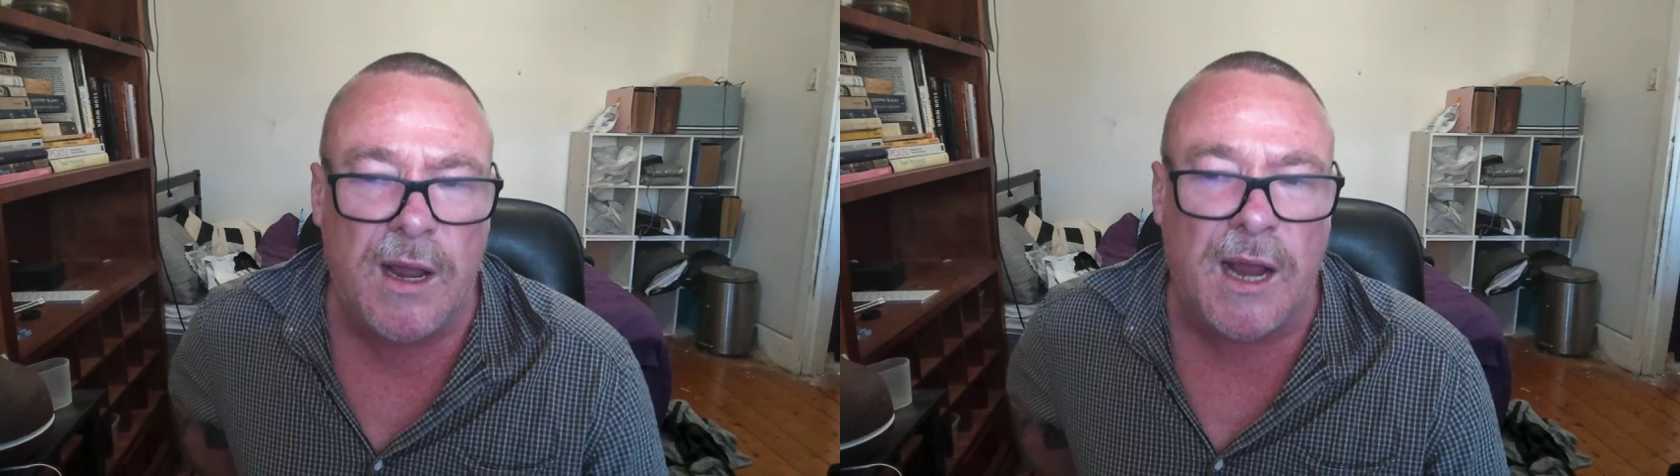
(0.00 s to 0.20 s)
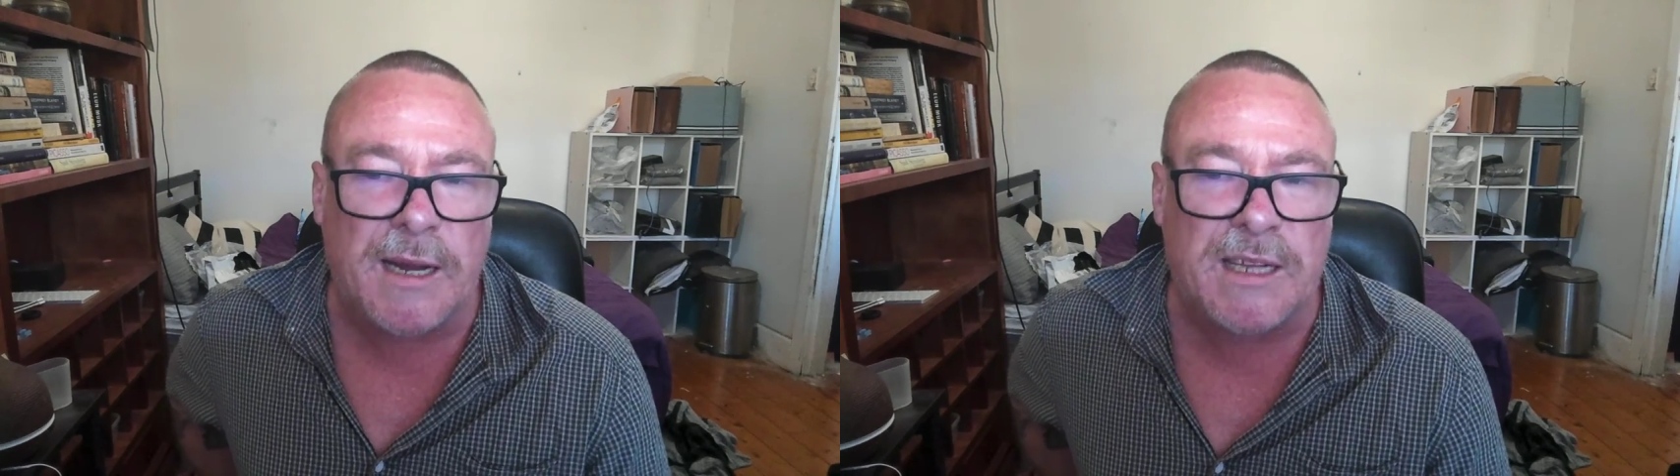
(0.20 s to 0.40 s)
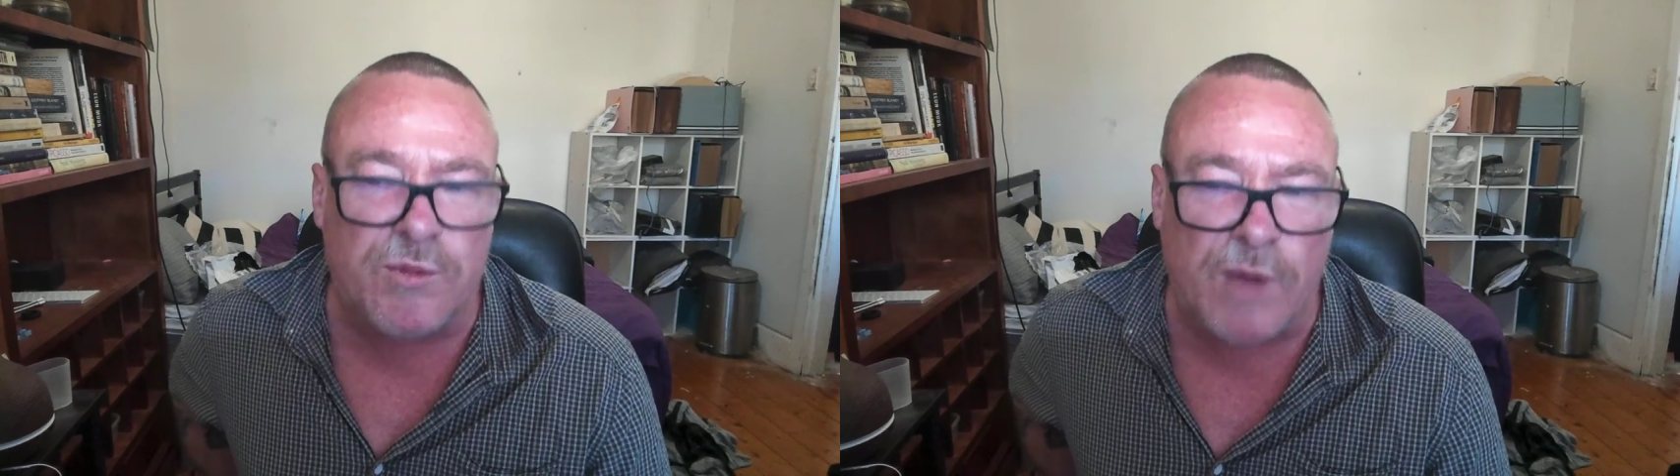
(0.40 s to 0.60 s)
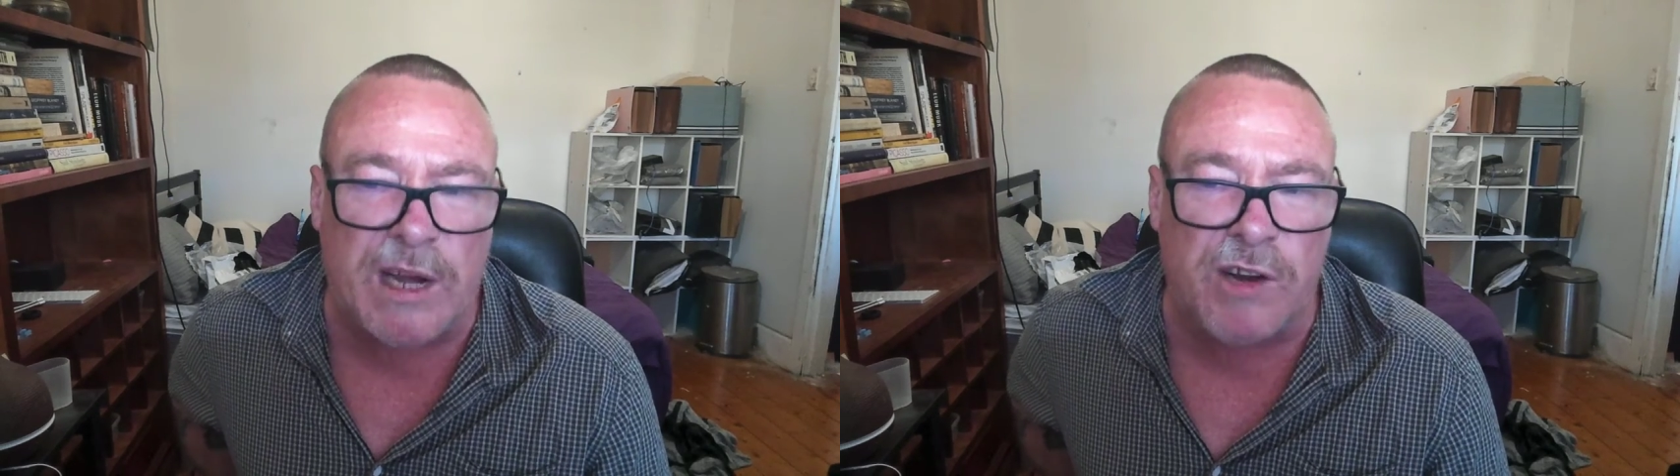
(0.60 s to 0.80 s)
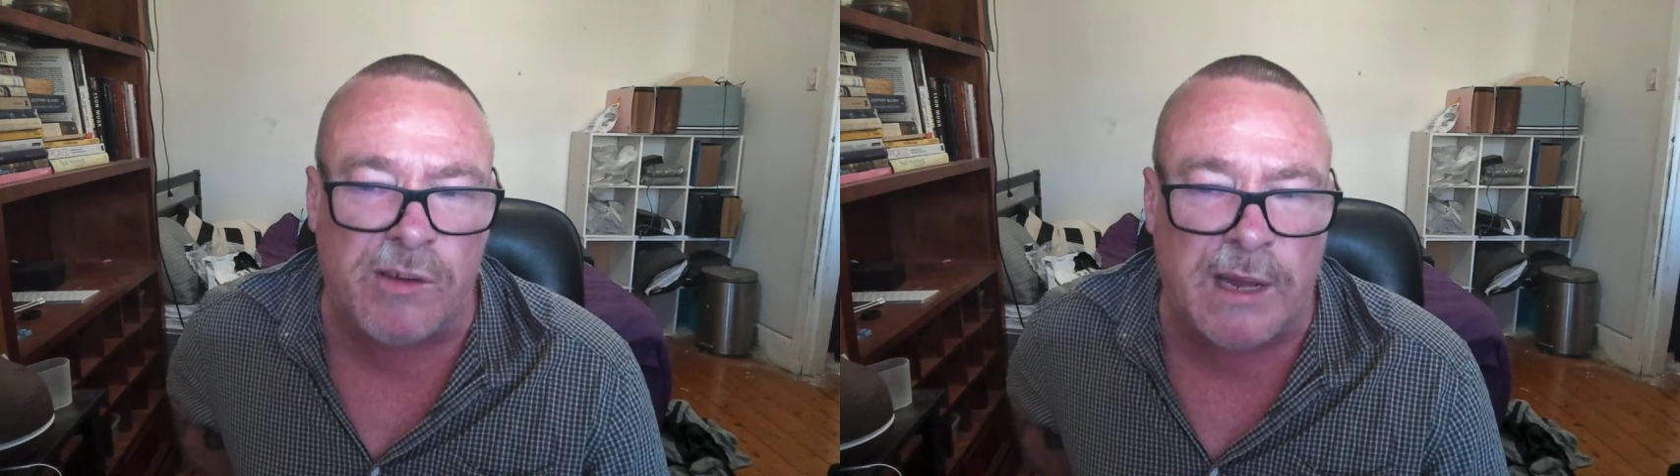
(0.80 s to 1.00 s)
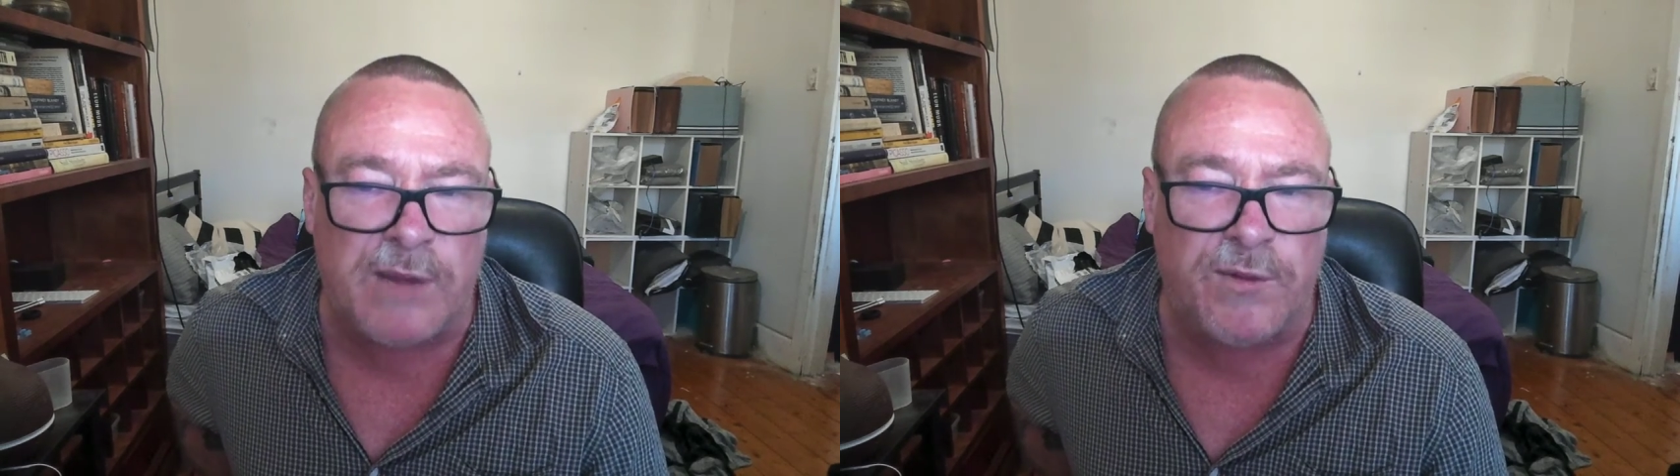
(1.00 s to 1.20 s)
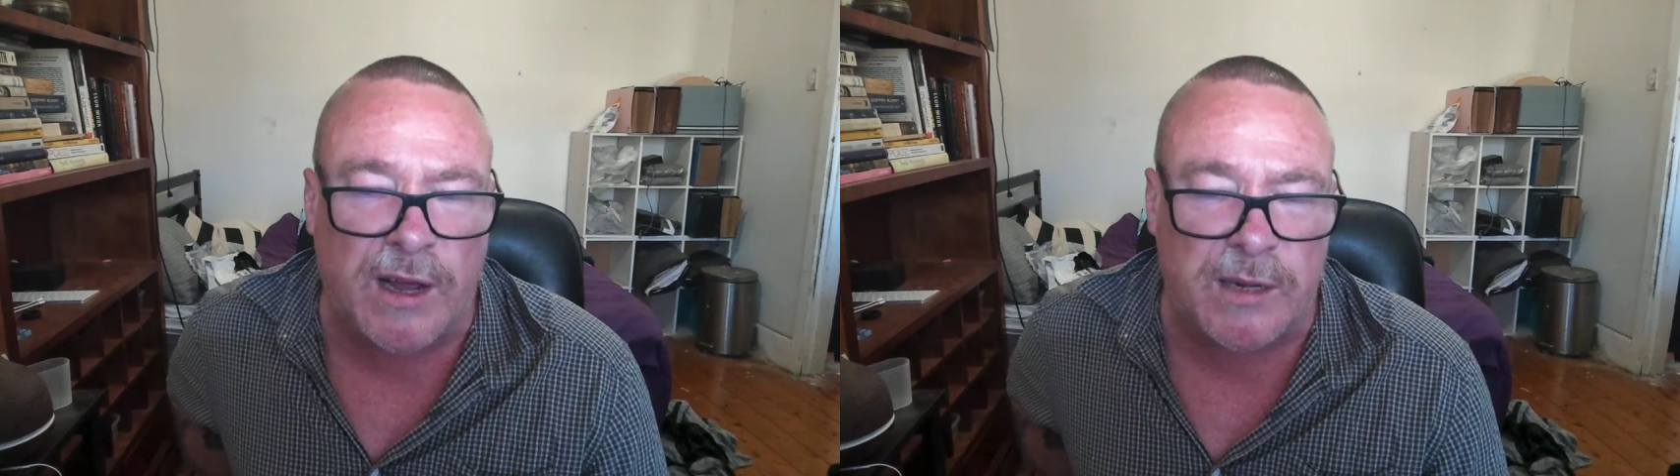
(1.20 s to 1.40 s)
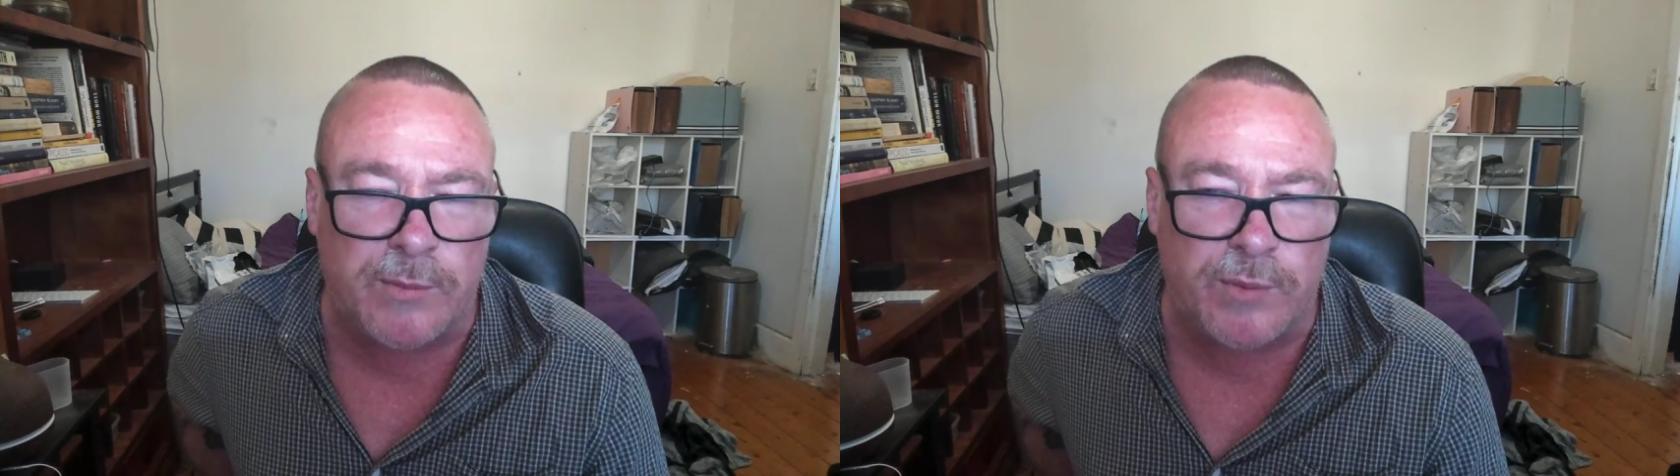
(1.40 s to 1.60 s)
And it's rendering me
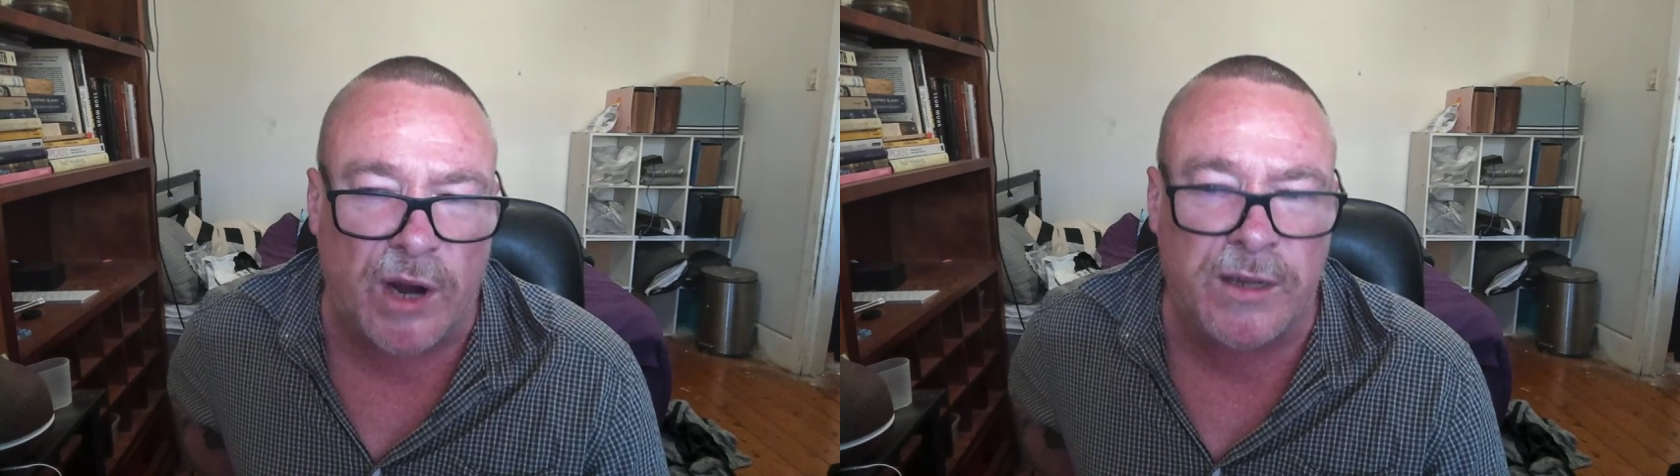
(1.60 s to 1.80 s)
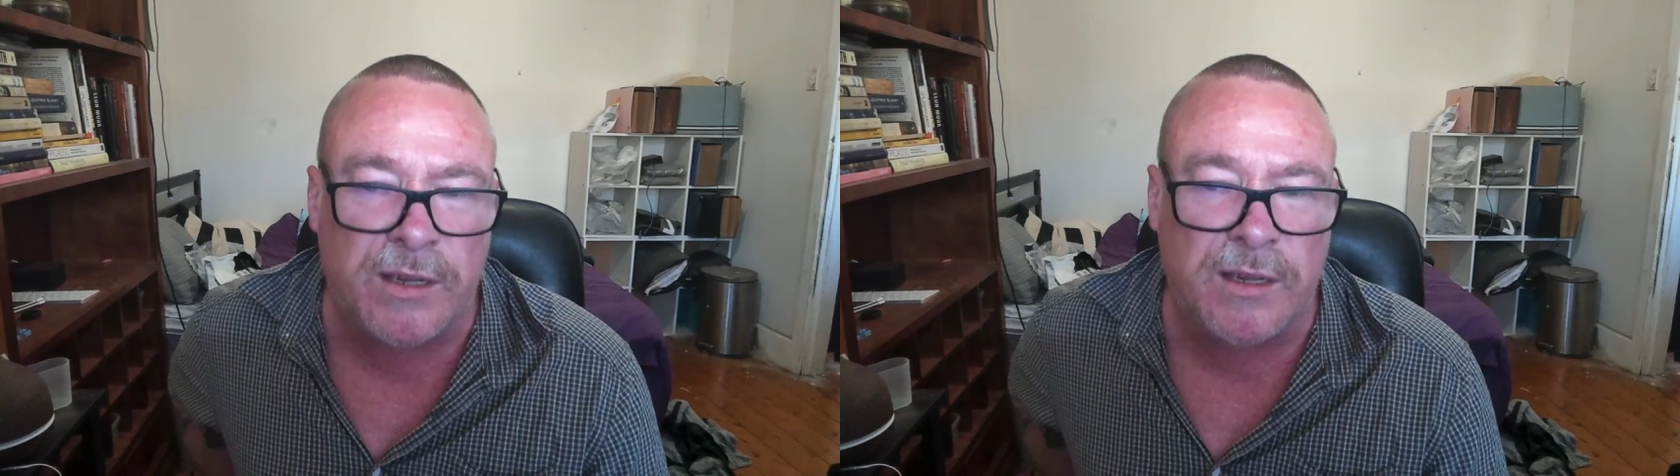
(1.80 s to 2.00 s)
fucking broke.